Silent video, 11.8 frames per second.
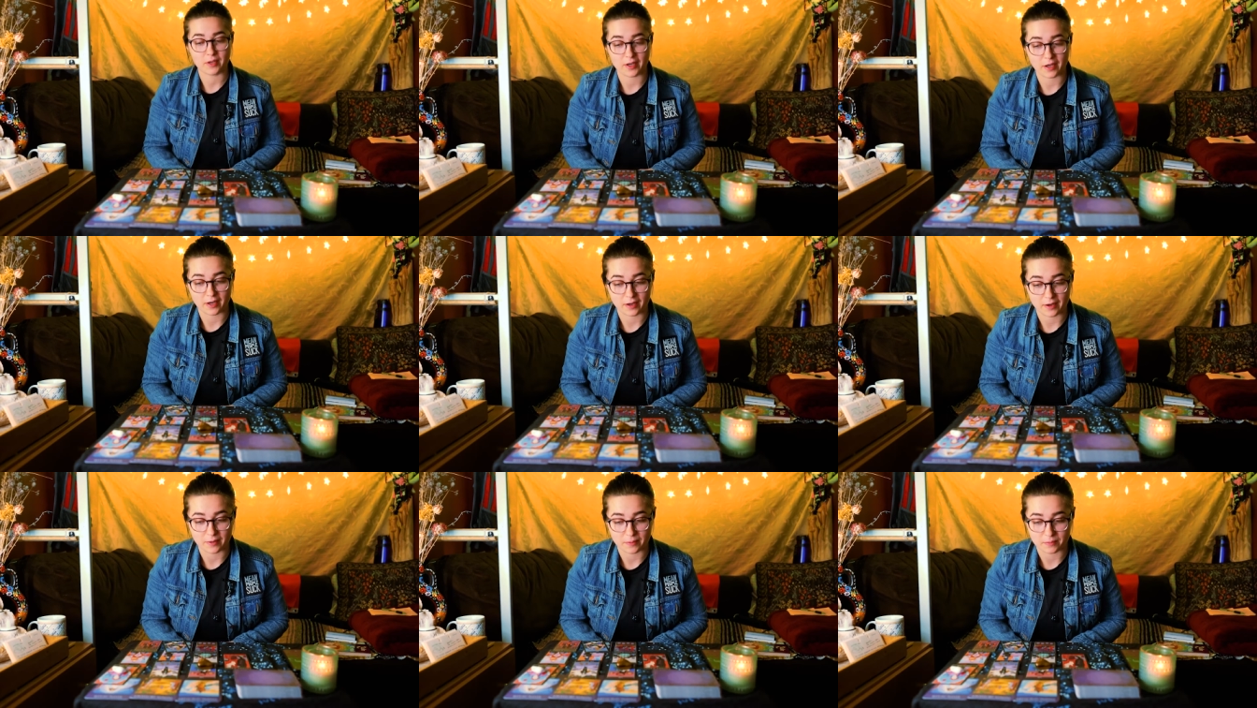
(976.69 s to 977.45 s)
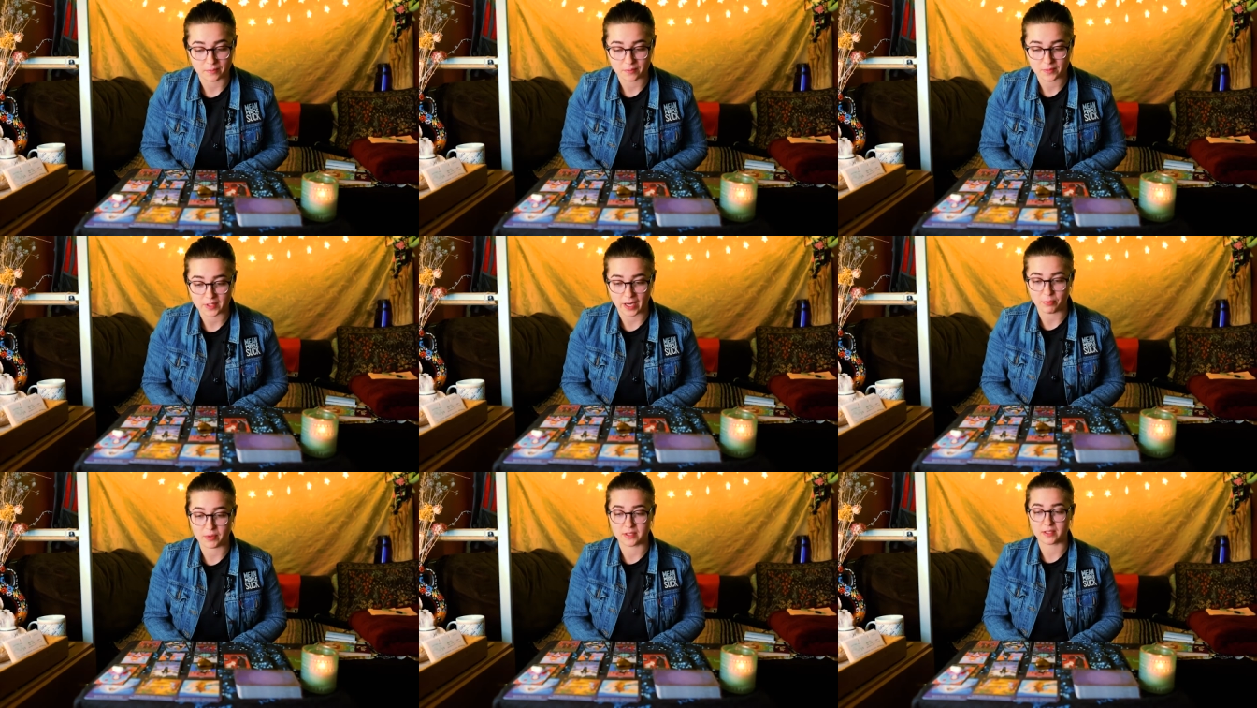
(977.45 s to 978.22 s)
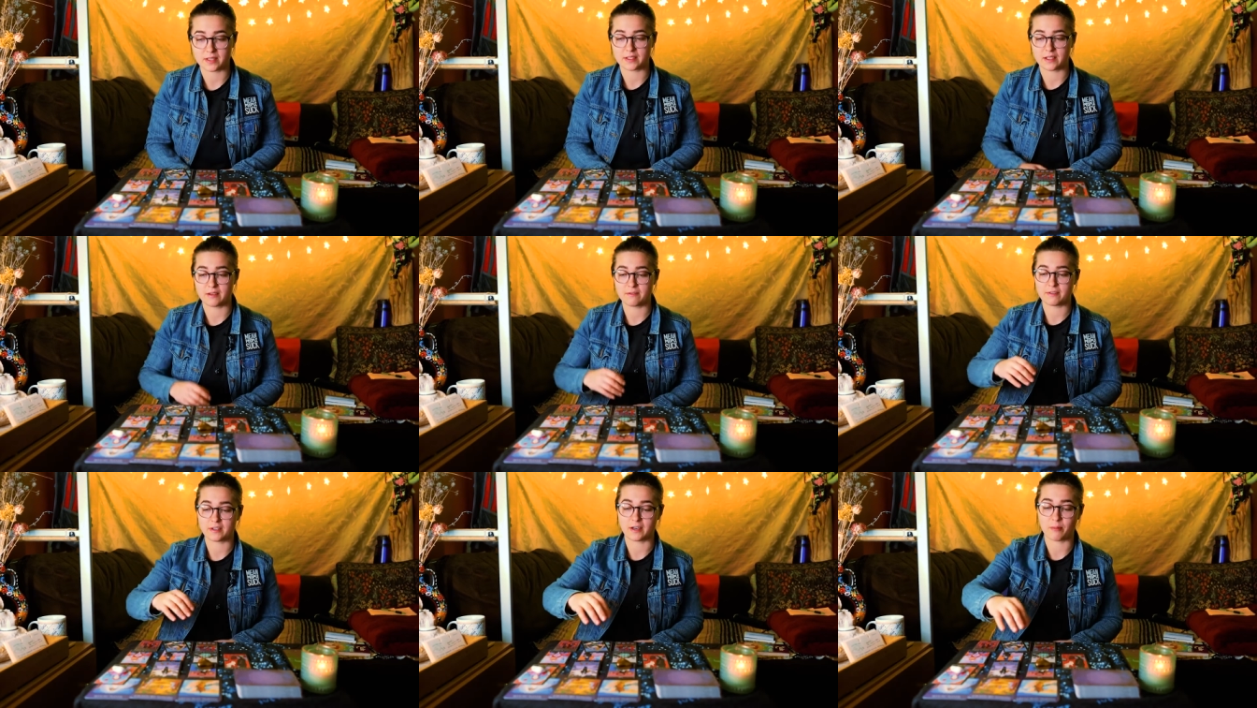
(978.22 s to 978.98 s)
Tap into this
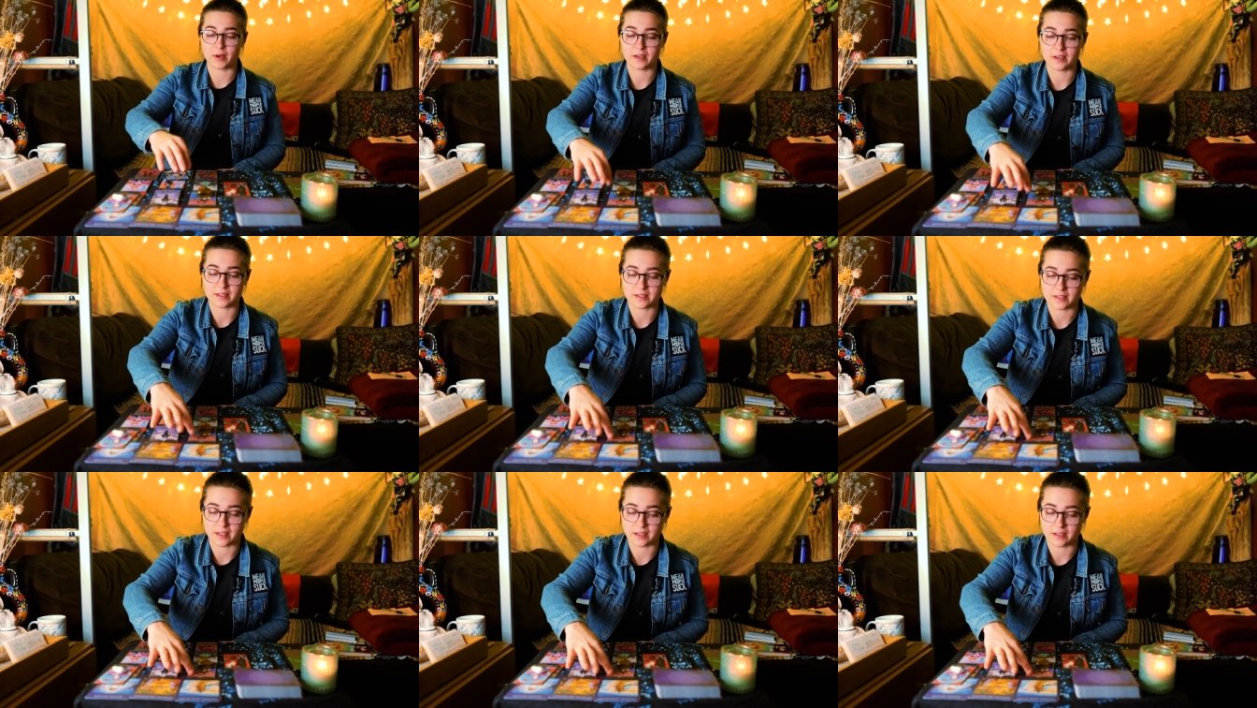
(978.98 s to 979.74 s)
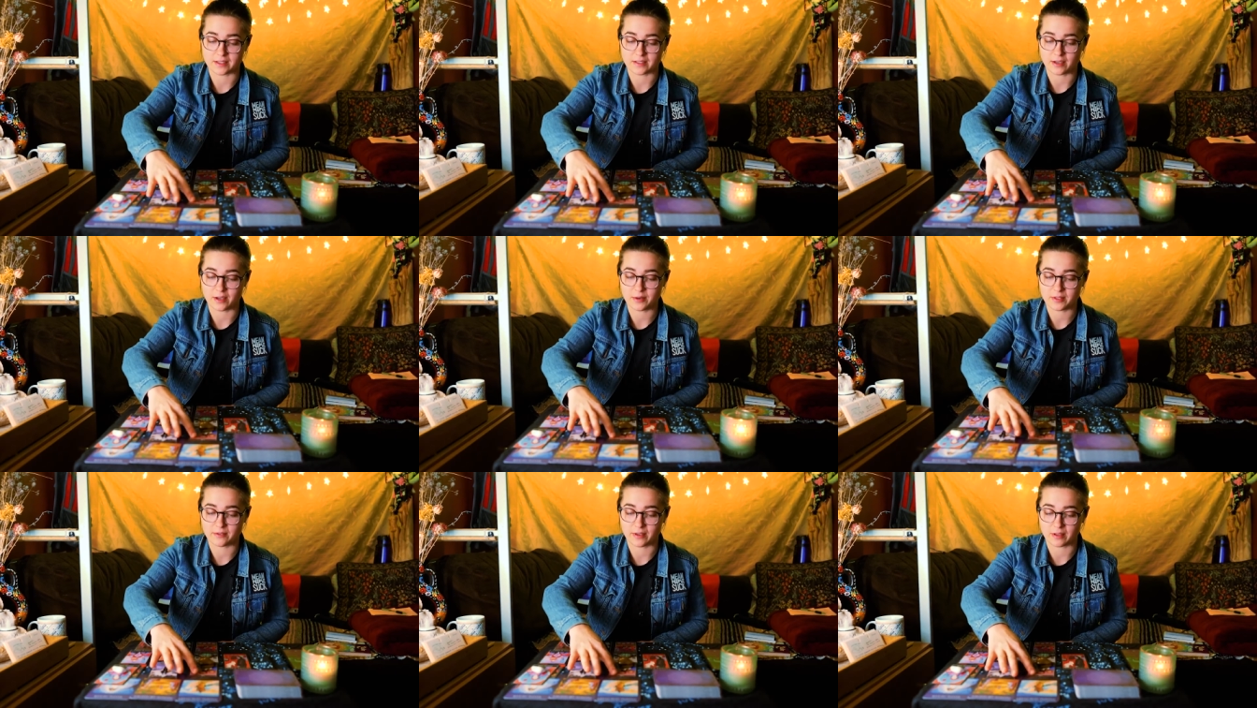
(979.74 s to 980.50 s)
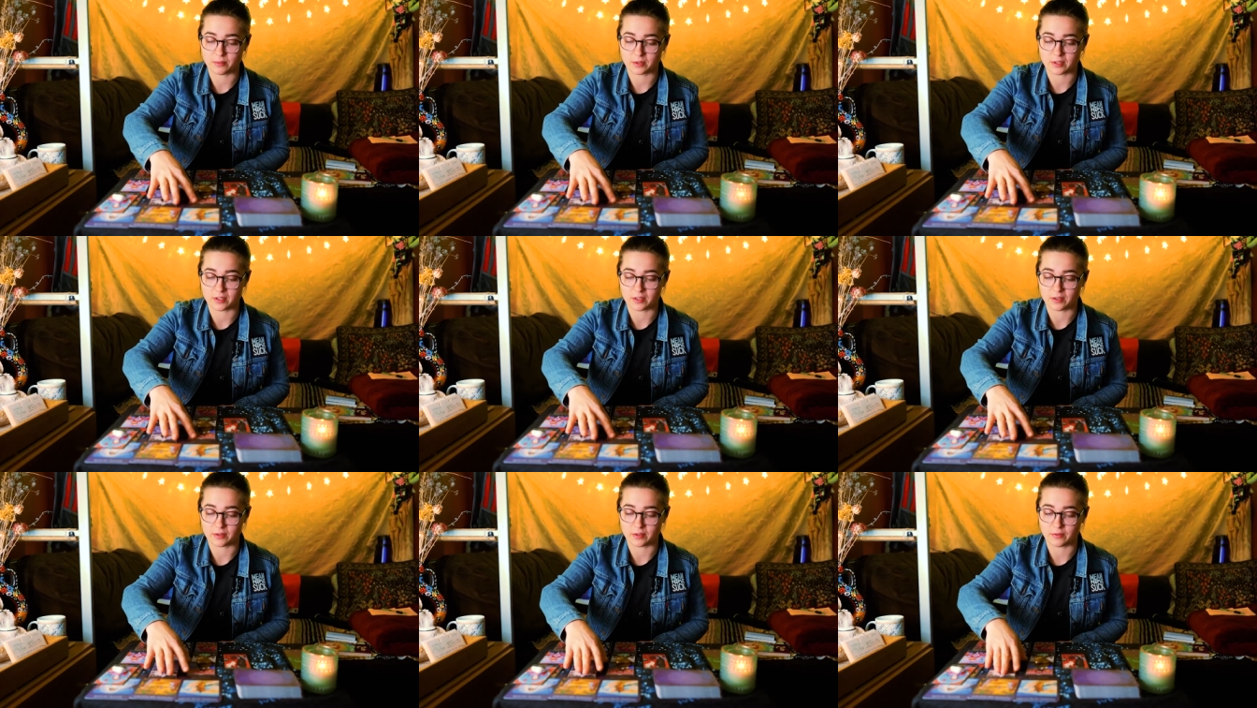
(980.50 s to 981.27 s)
infinite abundance that is always available to
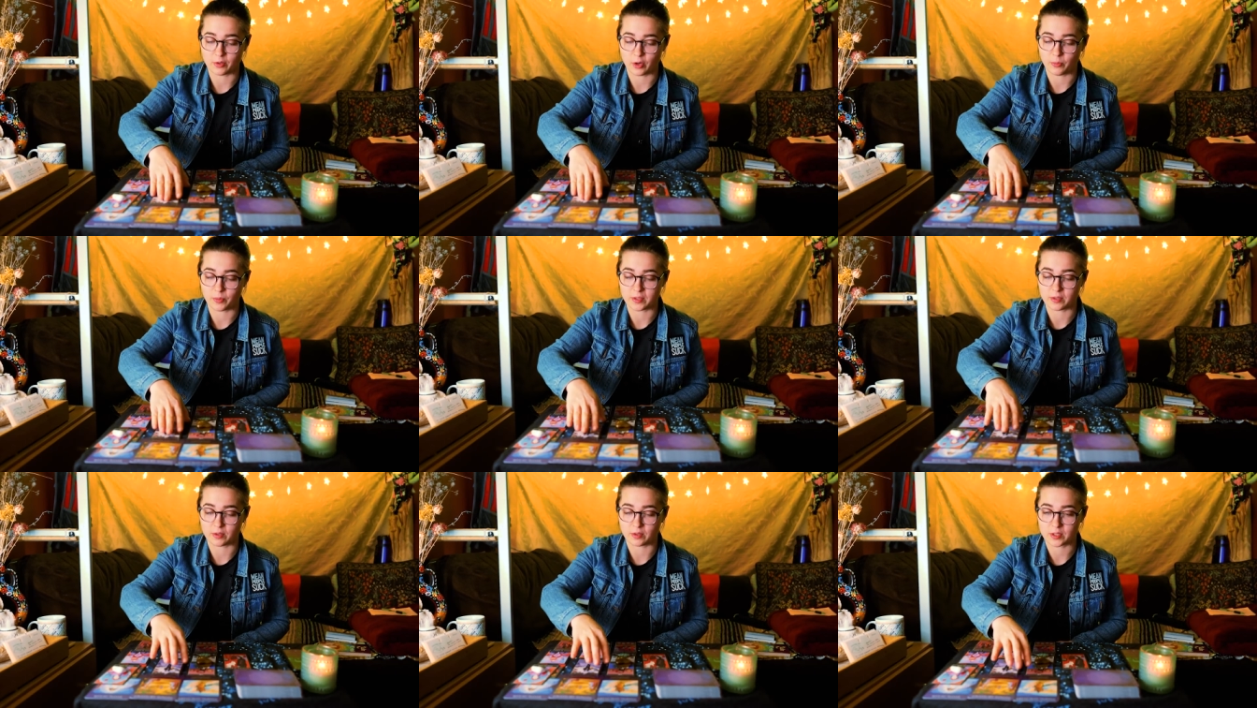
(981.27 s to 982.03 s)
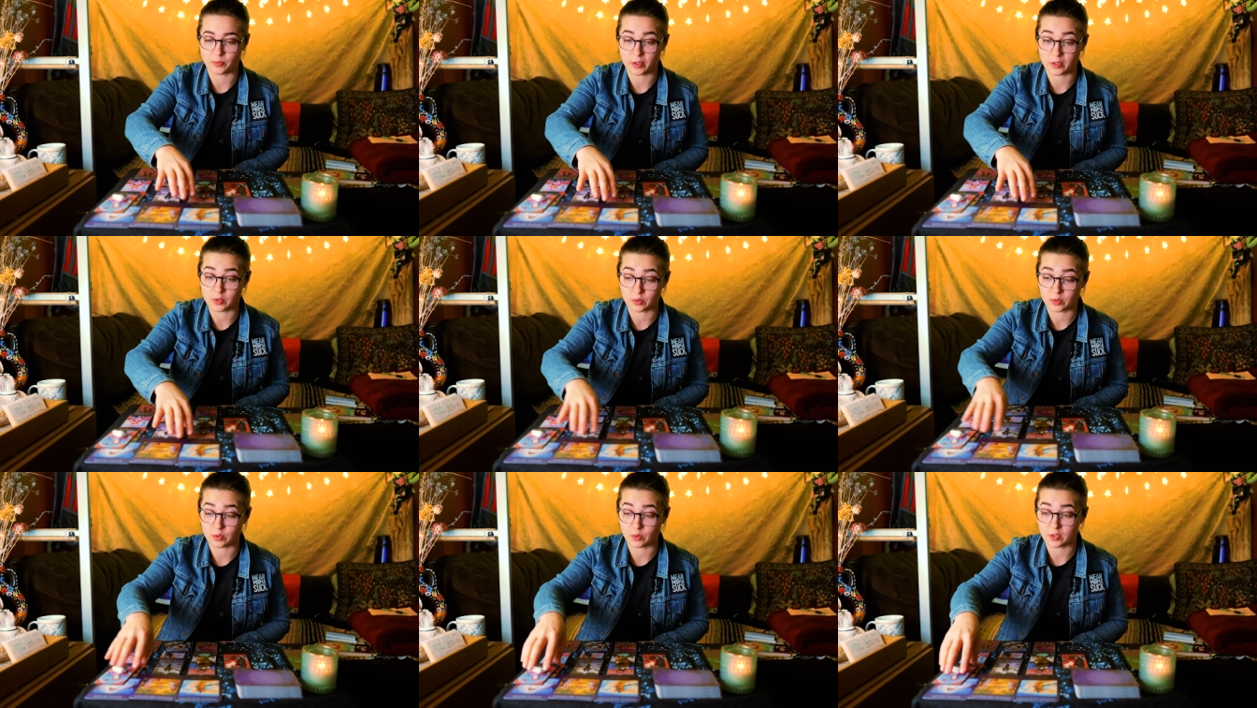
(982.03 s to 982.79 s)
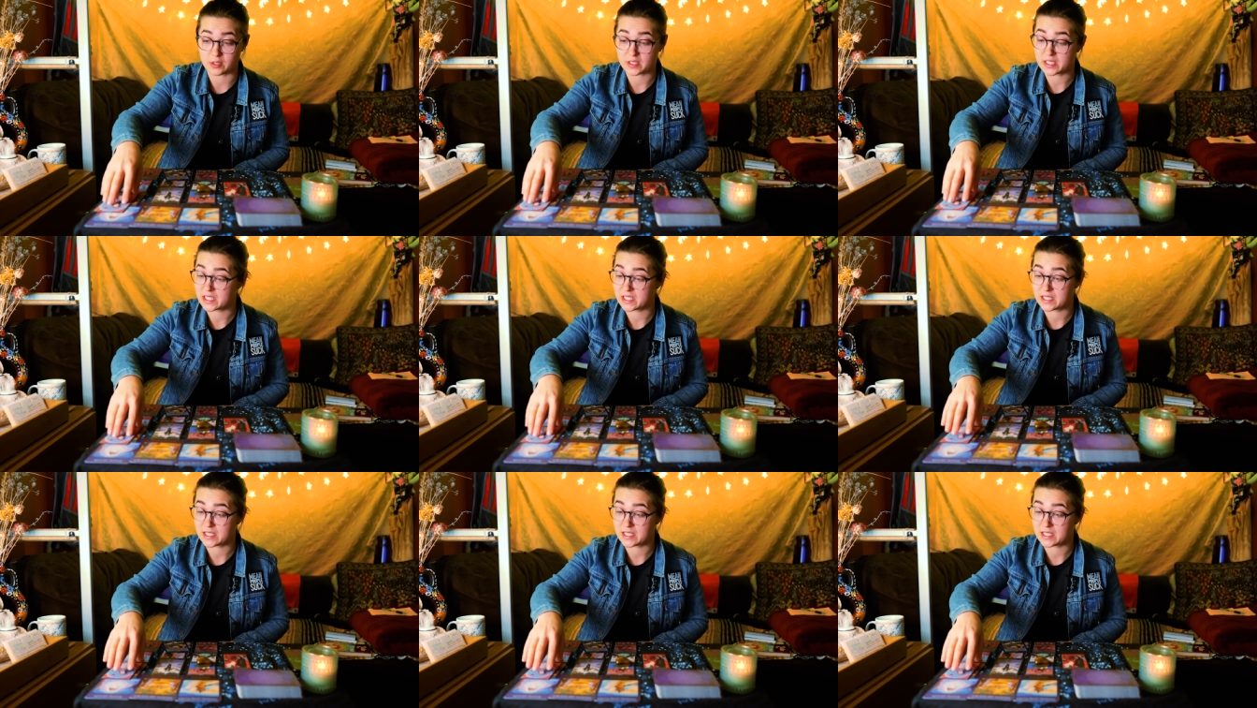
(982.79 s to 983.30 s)
you if you open to your spiritual source.